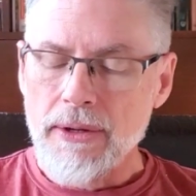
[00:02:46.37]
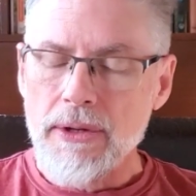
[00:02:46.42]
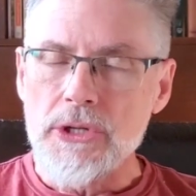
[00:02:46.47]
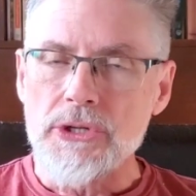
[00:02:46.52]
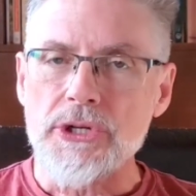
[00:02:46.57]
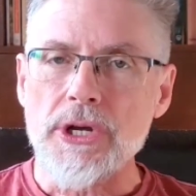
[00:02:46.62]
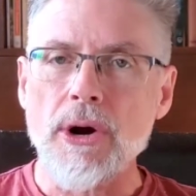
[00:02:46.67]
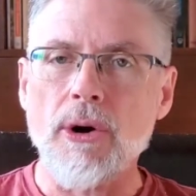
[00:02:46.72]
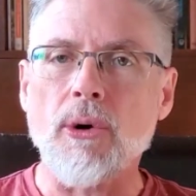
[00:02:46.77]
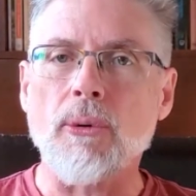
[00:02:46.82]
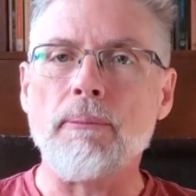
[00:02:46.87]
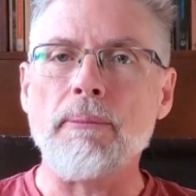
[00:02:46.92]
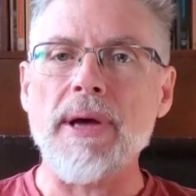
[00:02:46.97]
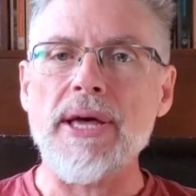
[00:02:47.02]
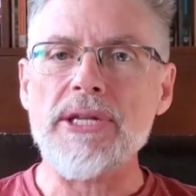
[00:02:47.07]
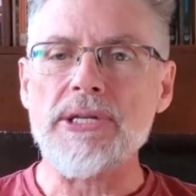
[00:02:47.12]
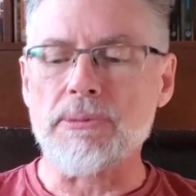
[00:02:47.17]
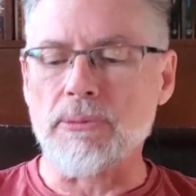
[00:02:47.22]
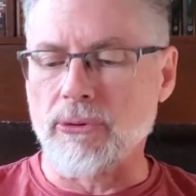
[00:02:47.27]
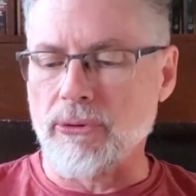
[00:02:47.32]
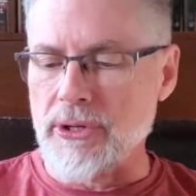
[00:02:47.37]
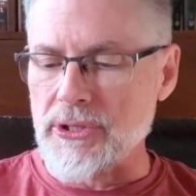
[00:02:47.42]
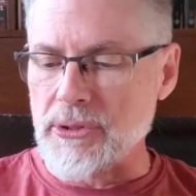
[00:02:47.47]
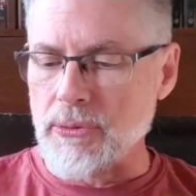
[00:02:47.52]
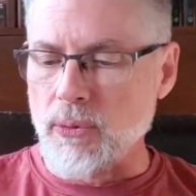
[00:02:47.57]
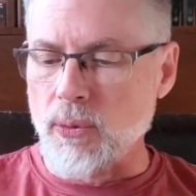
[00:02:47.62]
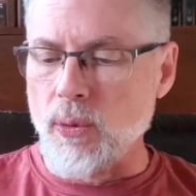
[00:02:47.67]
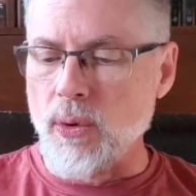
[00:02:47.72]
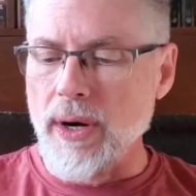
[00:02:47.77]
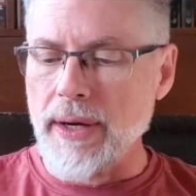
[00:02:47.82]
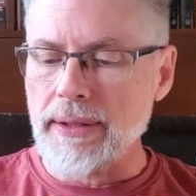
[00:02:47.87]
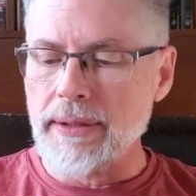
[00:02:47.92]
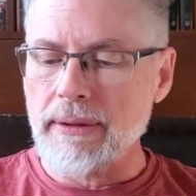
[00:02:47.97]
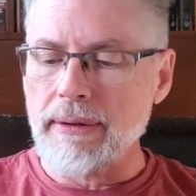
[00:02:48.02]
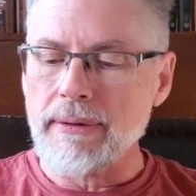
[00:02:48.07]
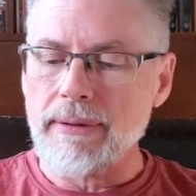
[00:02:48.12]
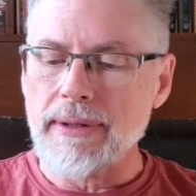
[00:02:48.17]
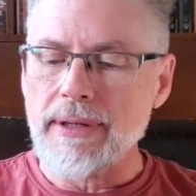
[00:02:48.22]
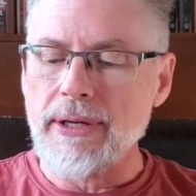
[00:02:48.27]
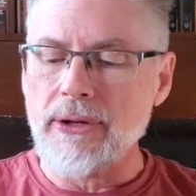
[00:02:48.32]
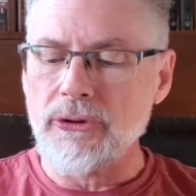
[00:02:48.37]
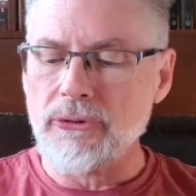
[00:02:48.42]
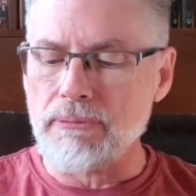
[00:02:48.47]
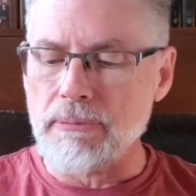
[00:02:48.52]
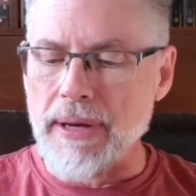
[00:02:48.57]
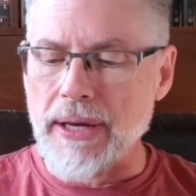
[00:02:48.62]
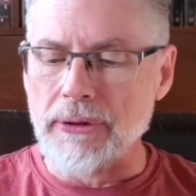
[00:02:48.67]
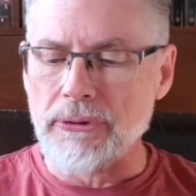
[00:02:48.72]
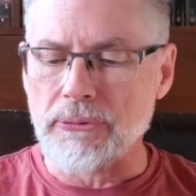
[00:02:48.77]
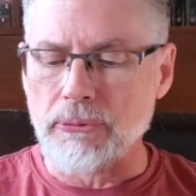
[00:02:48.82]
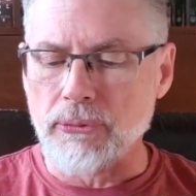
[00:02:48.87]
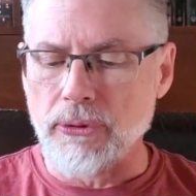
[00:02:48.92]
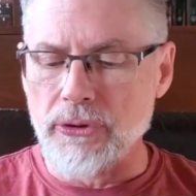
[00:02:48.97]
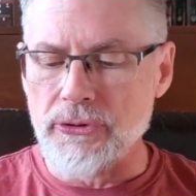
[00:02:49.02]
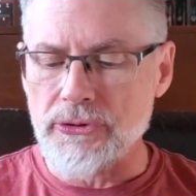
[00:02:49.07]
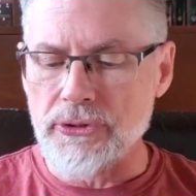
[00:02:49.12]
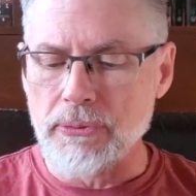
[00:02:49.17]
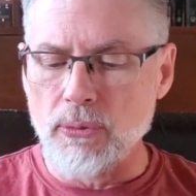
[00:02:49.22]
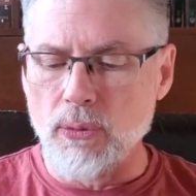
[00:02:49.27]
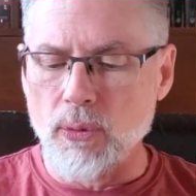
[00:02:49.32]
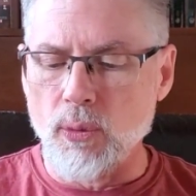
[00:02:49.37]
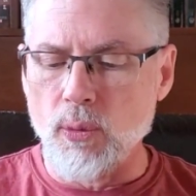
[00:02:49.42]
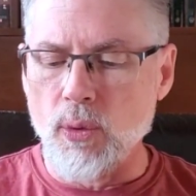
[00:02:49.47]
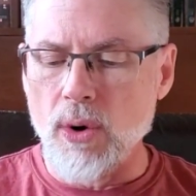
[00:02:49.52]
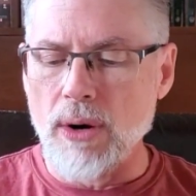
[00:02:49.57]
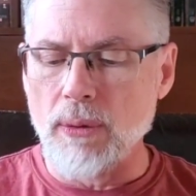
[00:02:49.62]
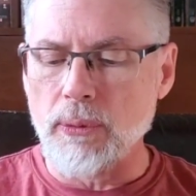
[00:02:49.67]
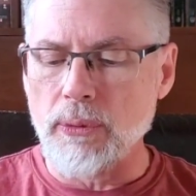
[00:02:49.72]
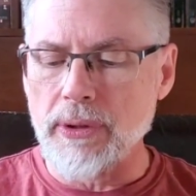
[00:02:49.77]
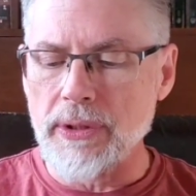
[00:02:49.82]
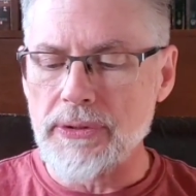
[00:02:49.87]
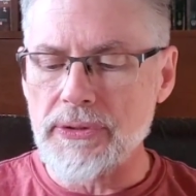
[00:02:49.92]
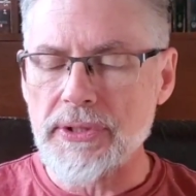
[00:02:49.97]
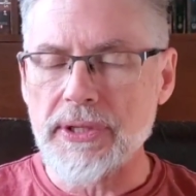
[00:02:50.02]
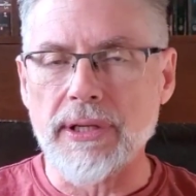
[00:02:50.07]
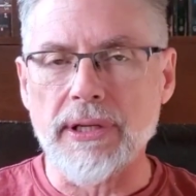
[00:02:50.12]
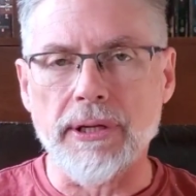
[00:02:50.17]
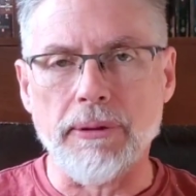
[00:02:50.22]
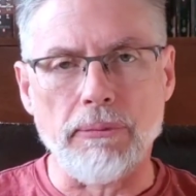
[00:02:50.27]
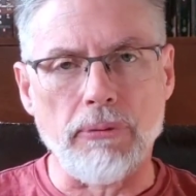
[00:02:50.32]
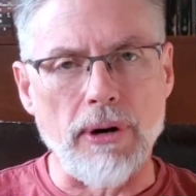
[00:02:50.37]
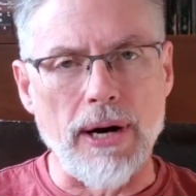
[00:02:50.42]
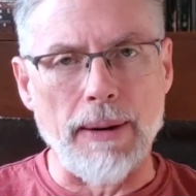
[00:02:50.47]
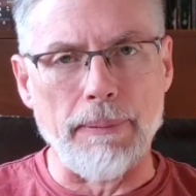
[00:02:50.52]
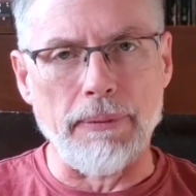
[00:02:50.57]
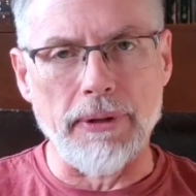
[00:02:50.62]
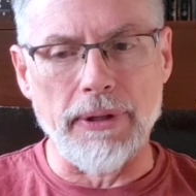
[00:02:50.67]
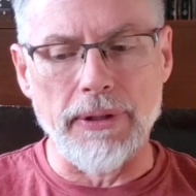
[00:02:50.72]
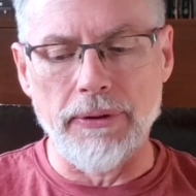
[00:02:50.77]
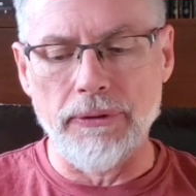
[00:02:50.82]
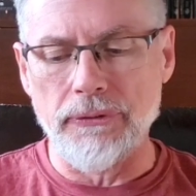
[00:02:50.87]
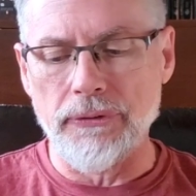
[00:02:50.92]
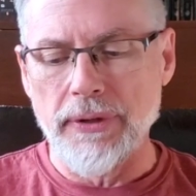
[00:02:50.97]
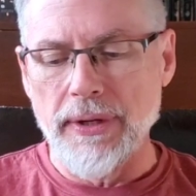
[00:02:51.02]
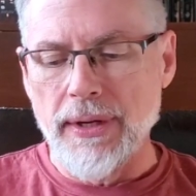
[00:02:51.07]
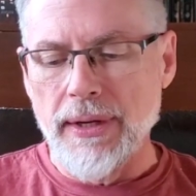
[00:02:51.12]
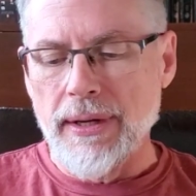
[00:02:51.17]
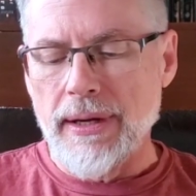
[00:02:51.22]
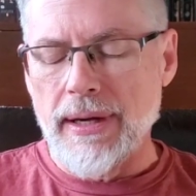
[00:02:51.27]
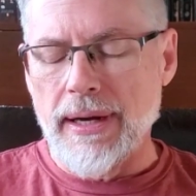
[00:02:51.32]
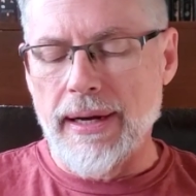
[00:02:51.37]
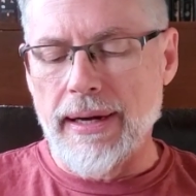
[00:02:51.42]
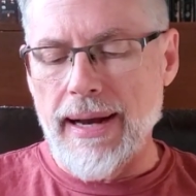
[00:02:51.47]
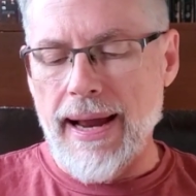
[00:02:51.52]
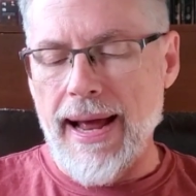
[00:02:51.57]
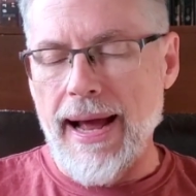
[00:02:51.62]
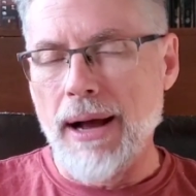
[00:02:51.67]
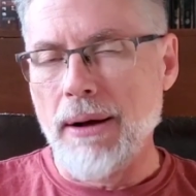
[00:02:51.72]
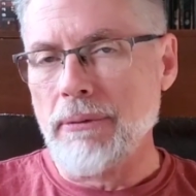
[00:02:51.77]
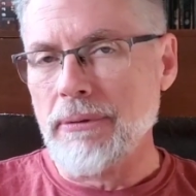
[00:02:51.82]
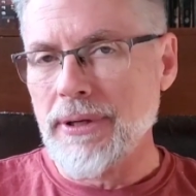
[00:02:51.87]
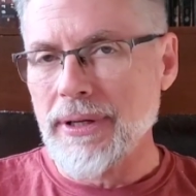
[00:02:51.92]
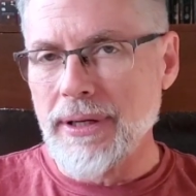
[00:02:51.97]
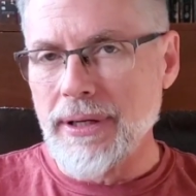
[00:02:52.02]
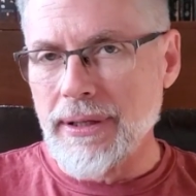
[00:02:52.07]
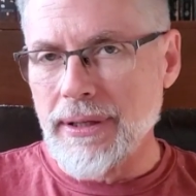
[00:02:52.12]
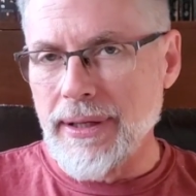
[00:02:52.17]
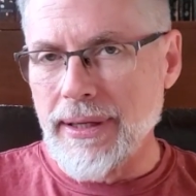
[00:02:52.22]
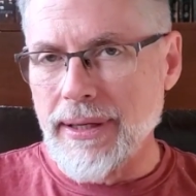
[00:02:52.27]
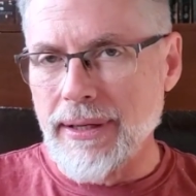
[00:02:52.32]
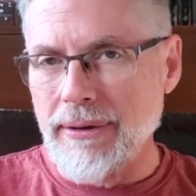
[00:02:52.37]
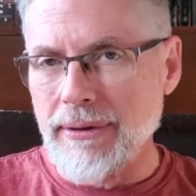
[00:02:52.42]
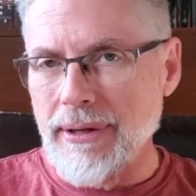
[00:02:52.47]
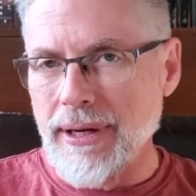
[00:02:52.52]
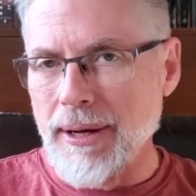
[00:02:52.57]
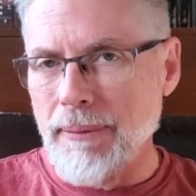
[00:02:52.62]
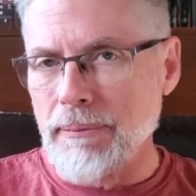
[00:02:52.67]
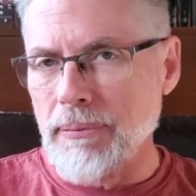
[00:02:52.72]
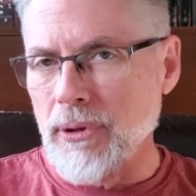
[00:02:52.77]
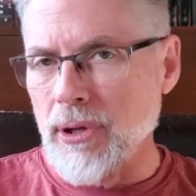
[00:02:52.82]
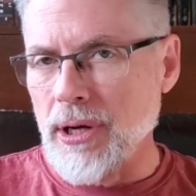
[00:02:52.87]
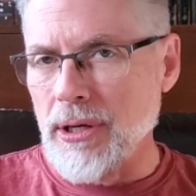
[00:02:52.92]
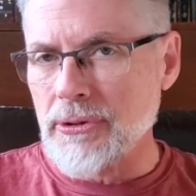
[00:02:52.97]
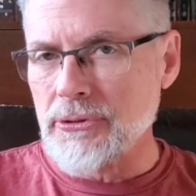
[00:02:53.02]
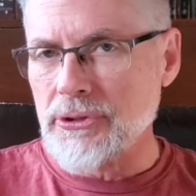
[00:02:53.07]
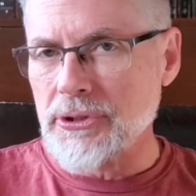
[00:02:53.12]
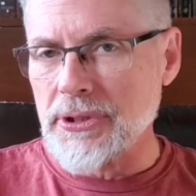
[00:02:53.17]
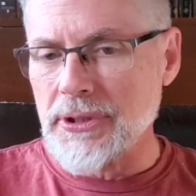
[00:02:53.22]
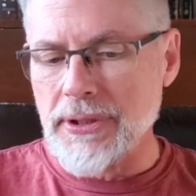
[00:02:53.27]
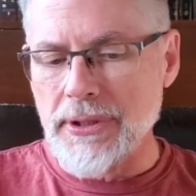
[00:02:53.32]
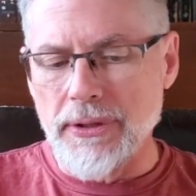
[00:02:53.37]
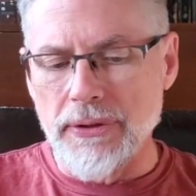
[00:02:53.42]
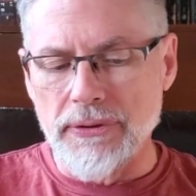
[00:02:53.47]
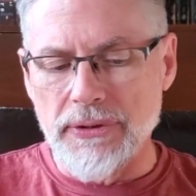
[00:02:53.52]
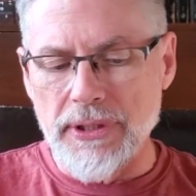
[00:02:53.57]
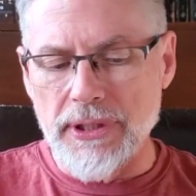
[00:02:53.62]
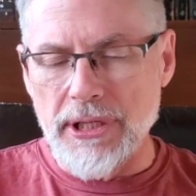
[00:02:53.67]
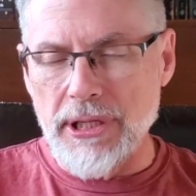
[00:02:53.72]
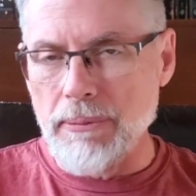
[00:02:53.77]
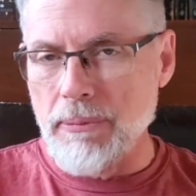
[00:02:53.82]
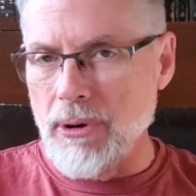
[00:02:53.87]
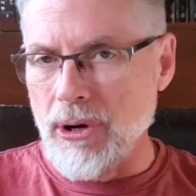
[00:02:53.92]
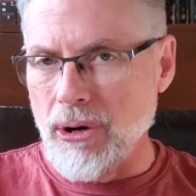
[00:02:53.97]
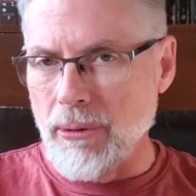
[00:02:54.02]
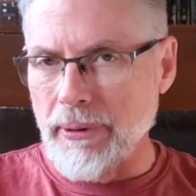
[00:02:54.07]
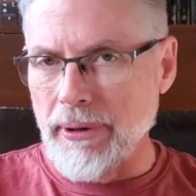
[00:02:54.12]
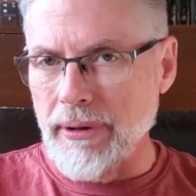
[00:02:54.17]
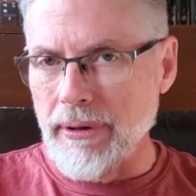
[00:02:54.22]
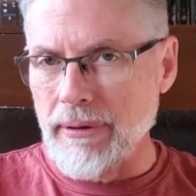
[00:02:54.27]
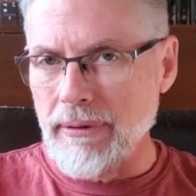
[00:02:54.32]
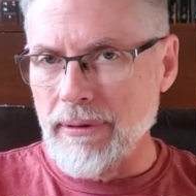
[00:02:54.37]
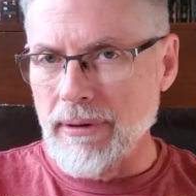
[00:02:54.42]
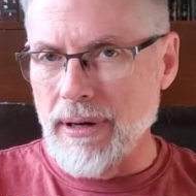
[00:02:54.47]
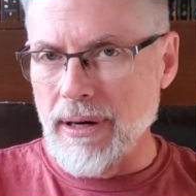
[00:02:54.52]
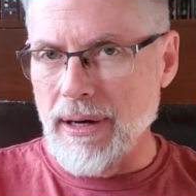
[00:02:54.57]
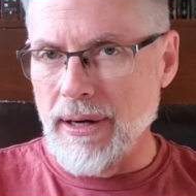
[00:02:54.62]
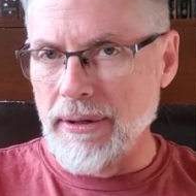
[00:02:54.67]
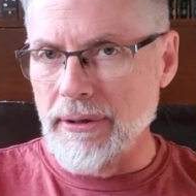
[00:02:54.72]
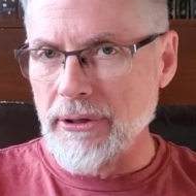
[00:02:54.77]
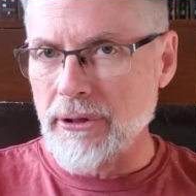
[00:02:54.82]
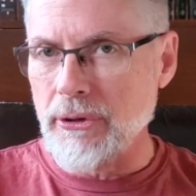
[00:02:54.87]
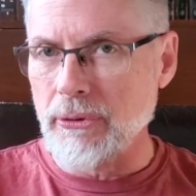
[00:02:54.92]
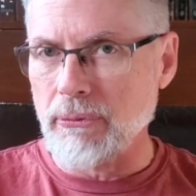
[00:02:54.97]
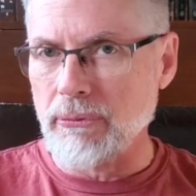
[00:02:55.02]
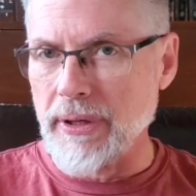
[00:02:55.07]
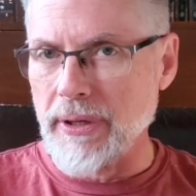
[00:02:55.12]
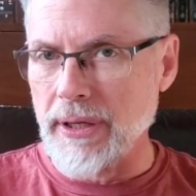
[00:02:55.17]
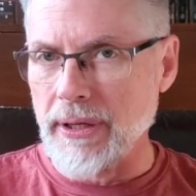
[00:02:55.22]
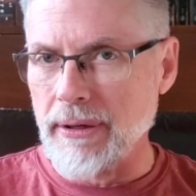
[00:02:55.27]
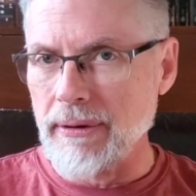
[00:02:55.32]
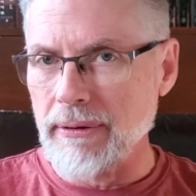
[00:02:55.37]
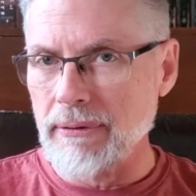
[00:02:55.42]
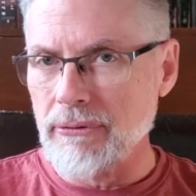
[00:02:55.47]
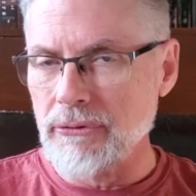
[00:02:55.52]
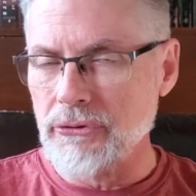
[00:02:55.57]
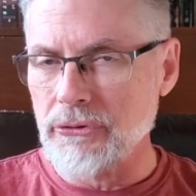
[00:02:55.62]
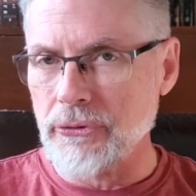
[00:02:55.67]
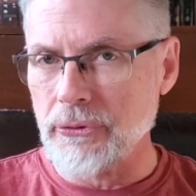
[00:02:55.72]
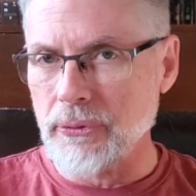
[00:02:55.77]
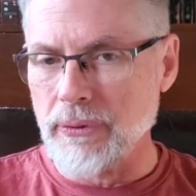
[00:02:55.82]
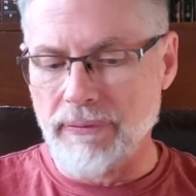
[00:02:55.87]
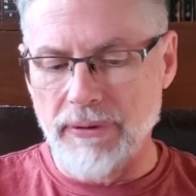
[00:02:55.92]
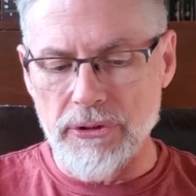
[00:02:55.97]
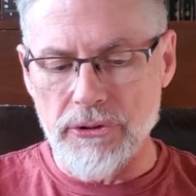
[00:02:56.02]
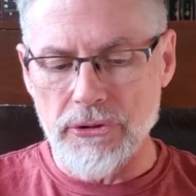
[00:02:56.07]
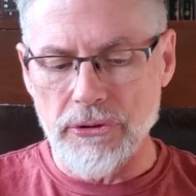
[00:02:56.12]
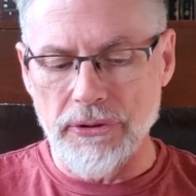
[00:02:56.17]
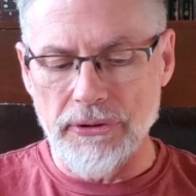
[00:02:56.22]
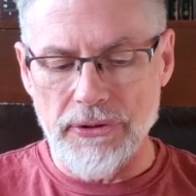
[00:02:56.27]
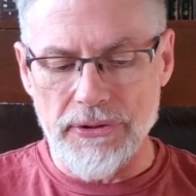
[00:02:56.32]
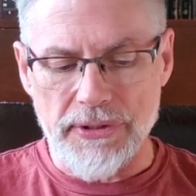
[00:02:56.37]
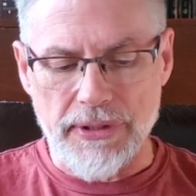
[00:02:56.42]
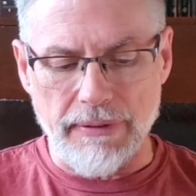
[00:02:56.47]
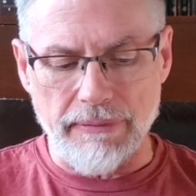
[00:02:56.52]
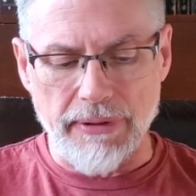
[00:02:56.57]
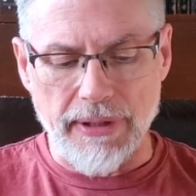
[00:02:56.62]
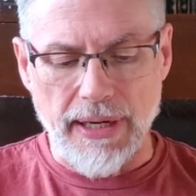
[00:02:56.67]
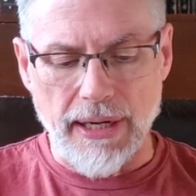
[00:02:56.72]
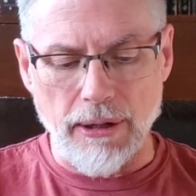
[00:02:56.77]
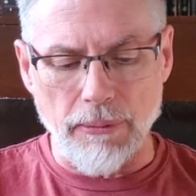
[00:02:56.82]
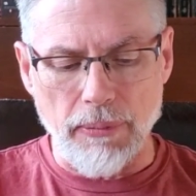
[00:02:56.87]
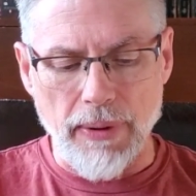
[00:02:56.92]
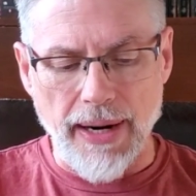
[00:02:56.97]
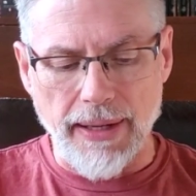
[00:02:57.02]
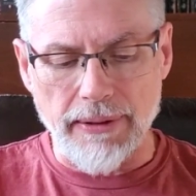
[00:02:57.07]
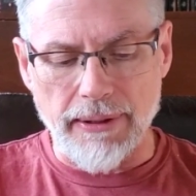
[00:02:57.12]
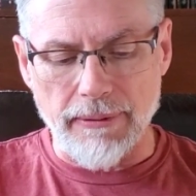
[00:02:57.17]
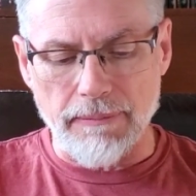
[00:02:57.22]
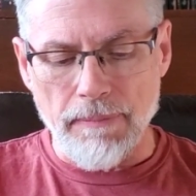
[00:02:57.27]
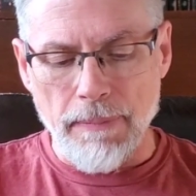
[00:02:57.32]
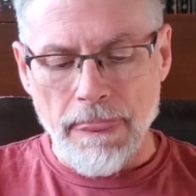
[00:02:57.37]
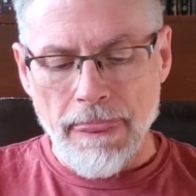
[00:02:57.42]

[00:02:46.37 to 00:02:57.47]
So, mesmerism. What is mesmerism? What were its healing properties? And how did it end up launching D.D. Palmer on a career to eventually discover chiropractic?